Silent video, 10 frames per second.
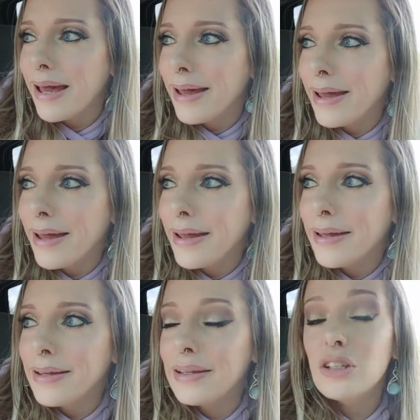
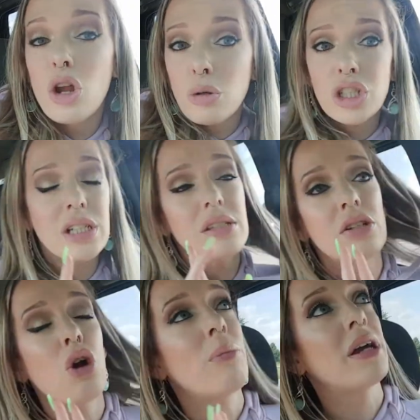and no cheese
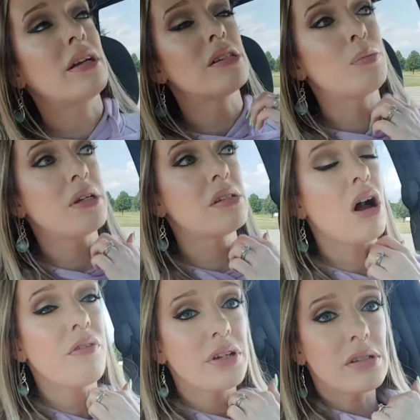and no mayonnaise, because
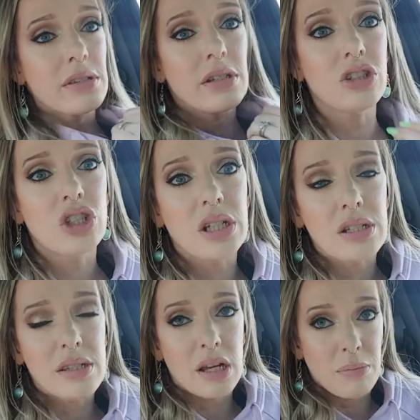obviously
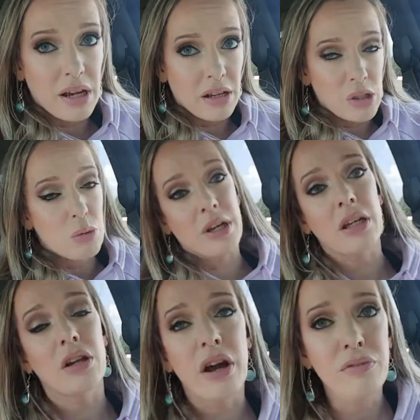cheese and mayonnaise will make
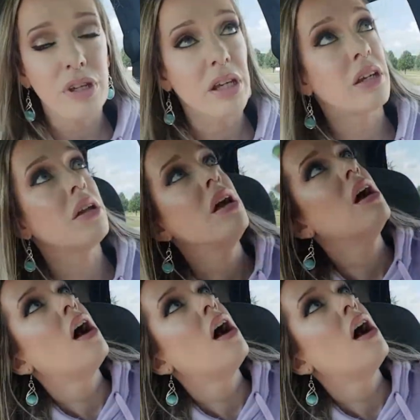it non-vegan.